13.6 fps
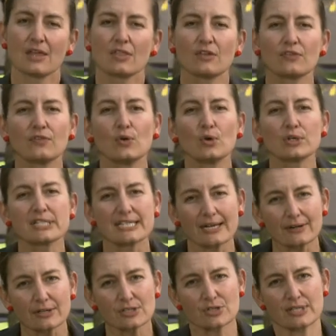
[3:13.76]
The 4
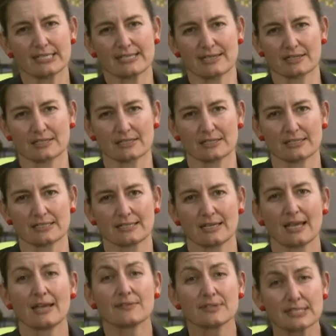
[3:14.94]
territory senators
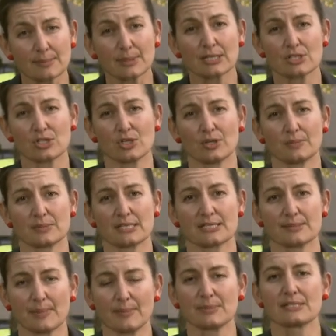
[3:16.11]
have similar terms
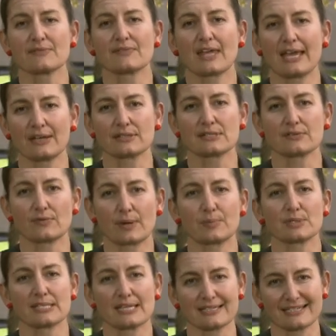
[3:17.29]
as members of the House of
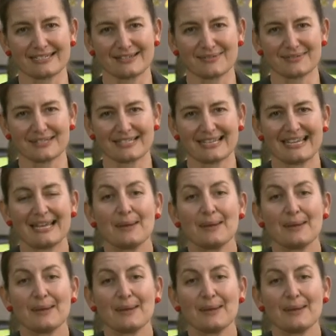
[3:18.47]
Representatives,